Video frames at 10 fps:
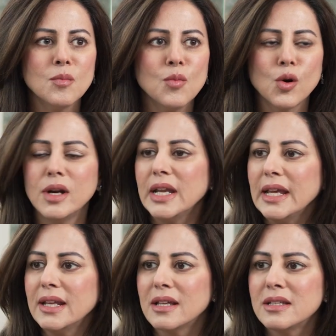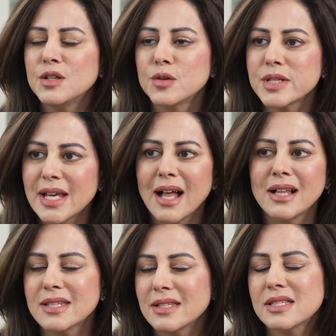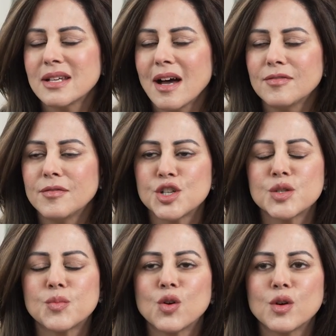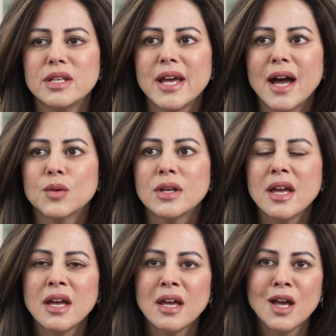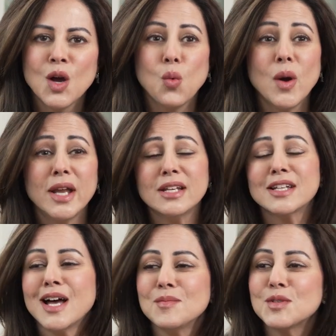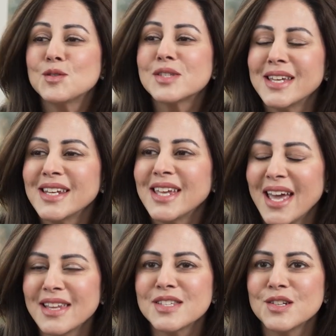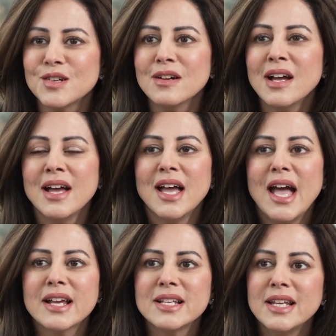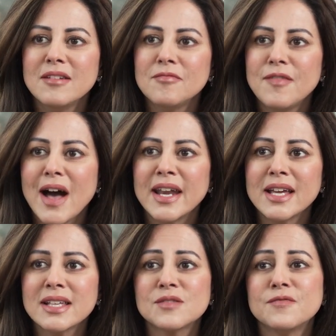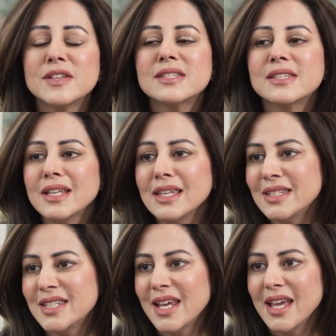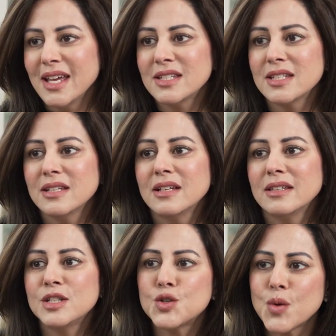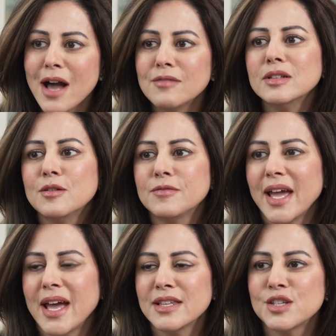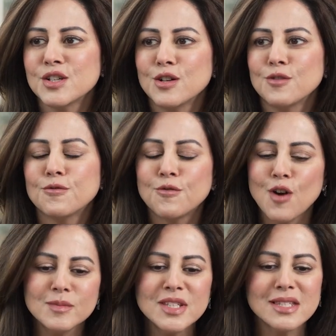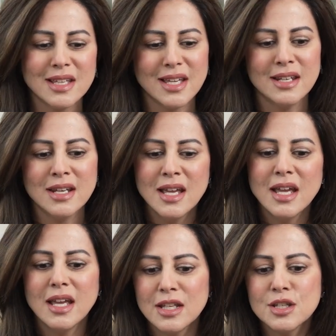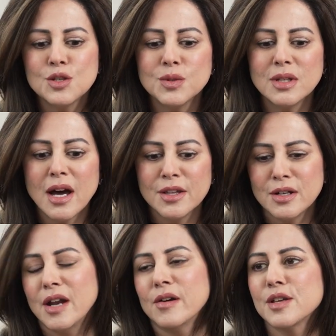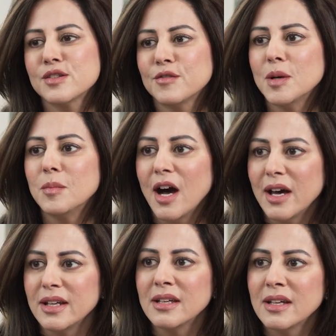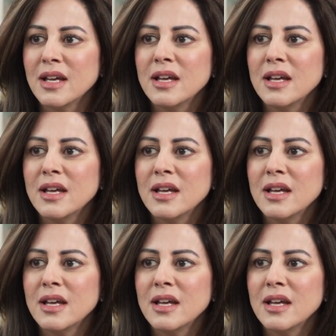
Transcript: more needed, your cells and stuff, which is broken down. When it comes to skin cancer, actually lymphatics facilitate the travel of cancer from the skin into the other areas of the body.